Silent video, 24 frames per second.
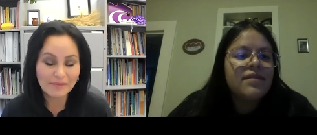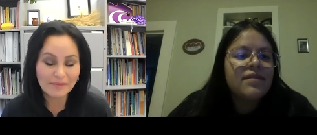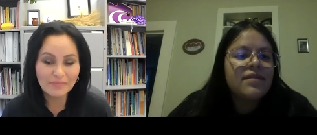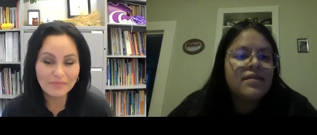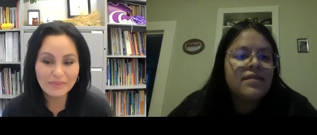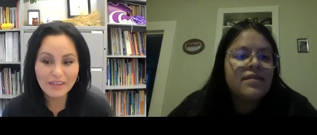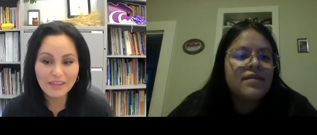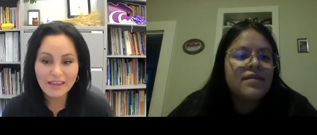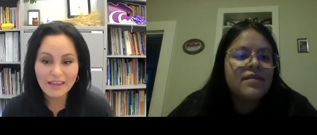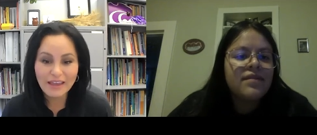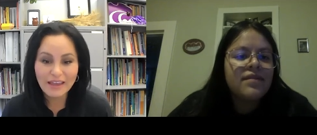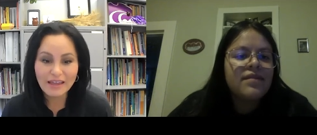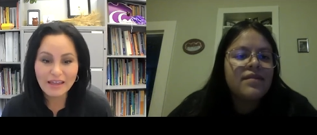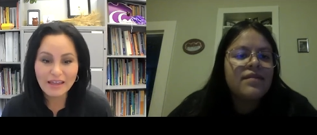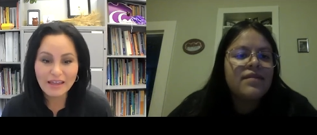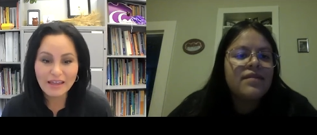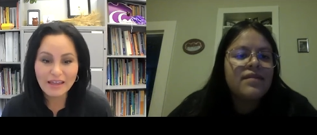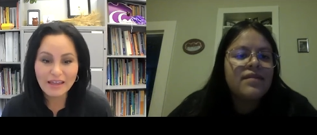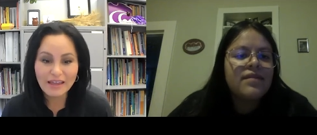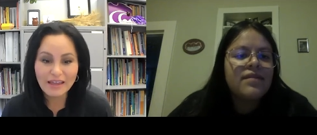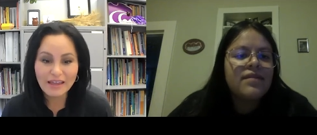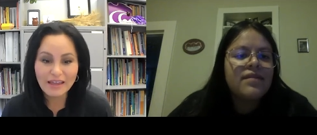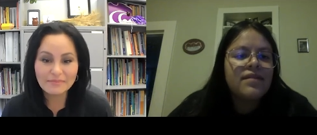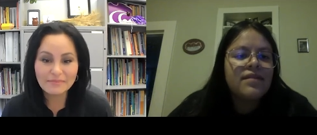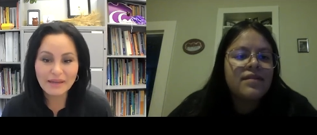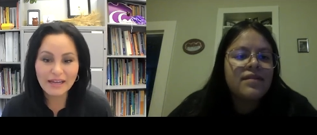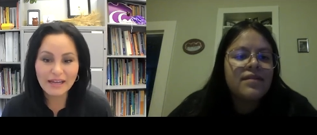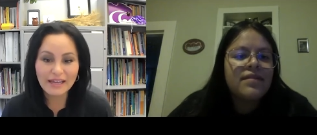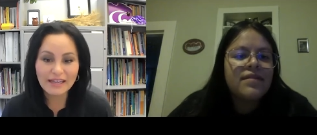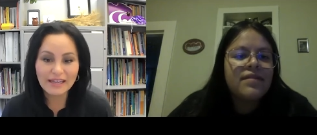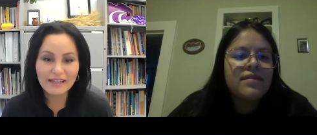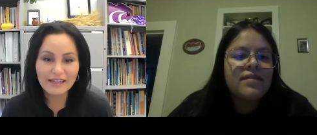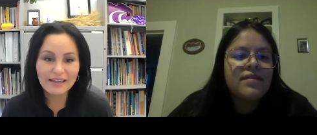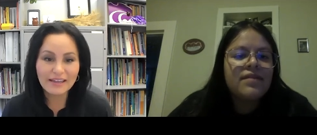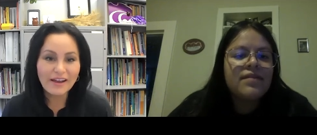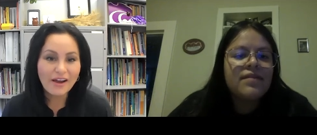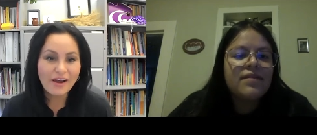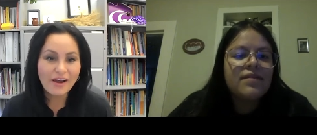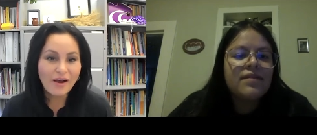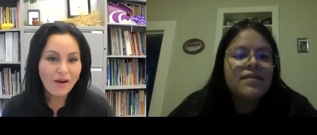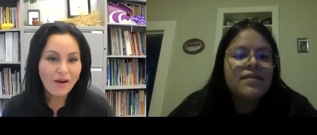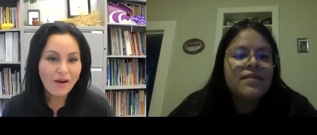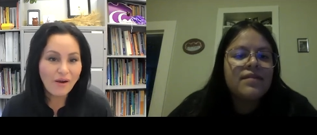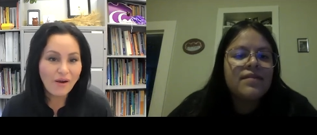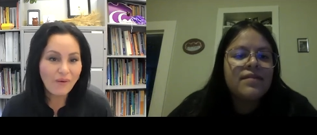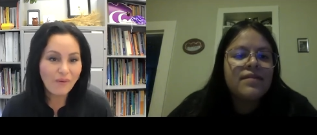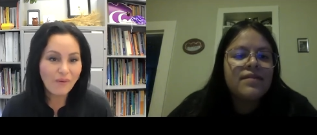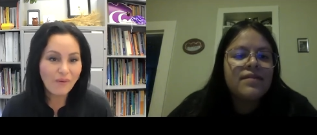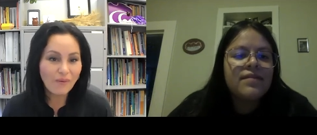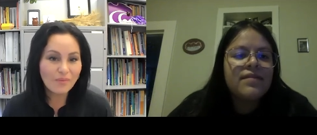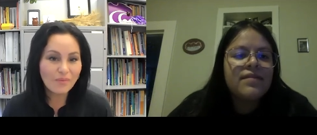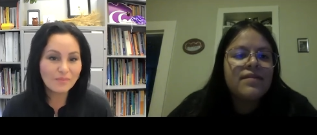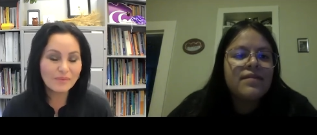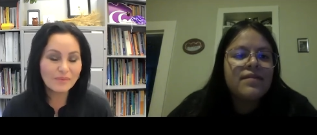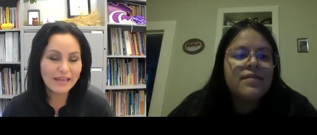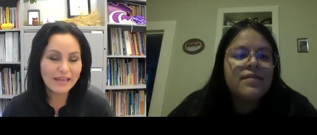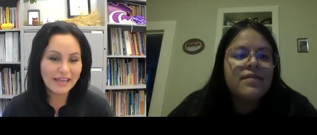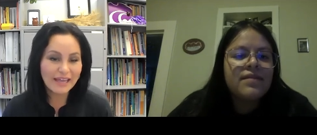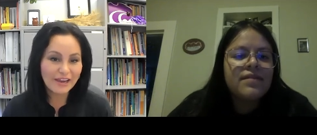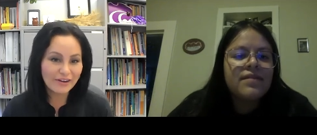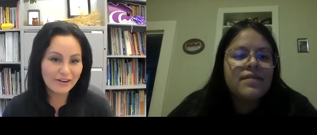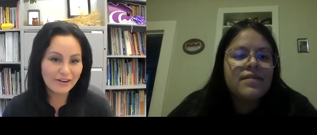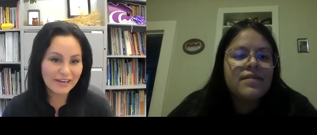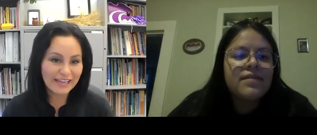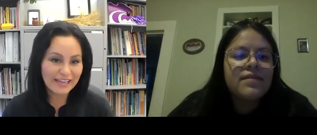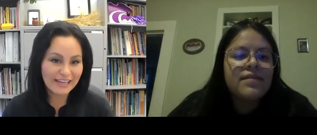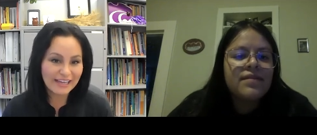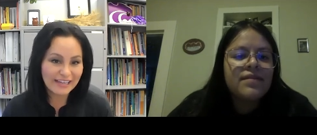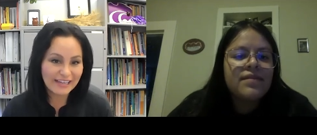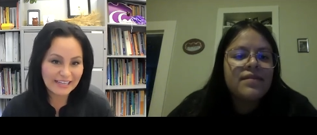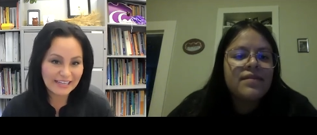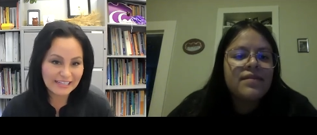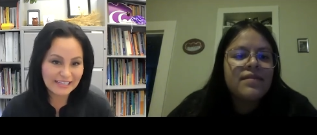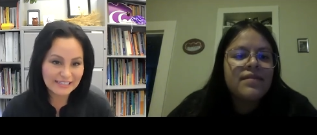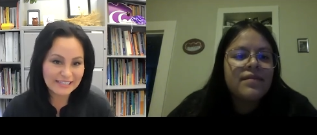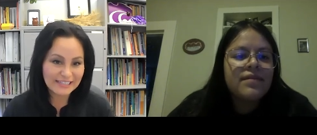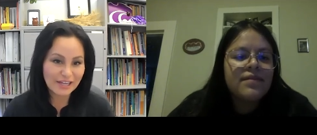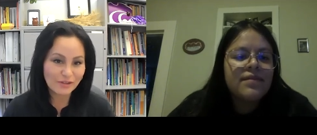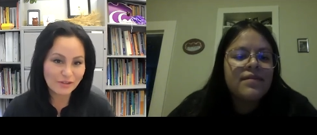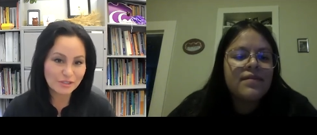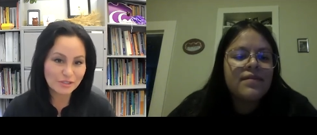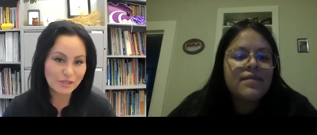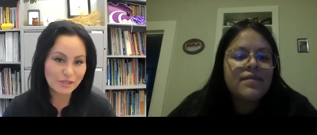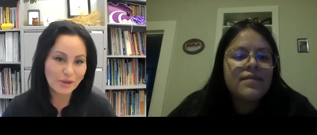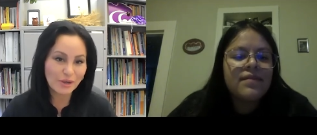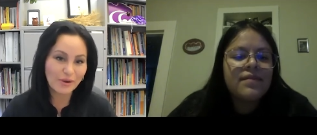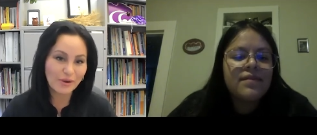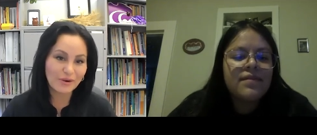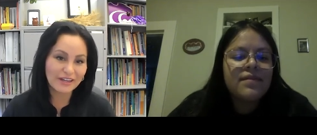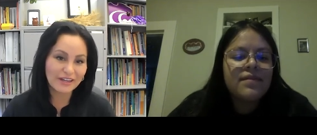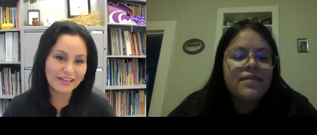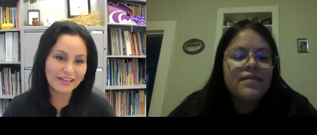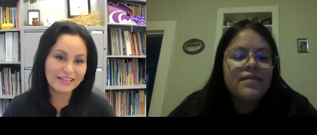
Speaker 1: And my home area in South Dakota is the